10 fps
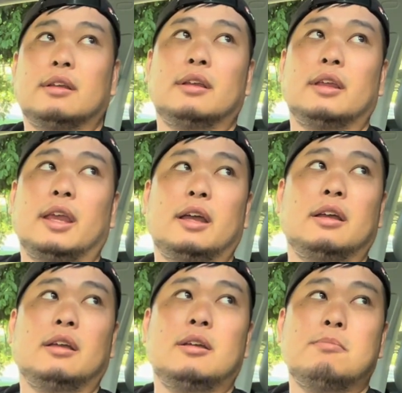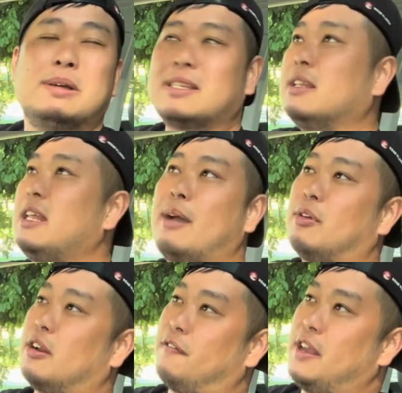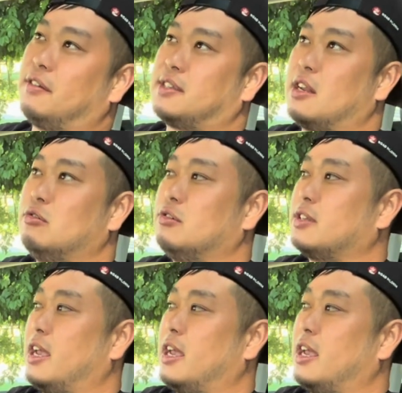Yeah, personally I'm not a fan of sunroofs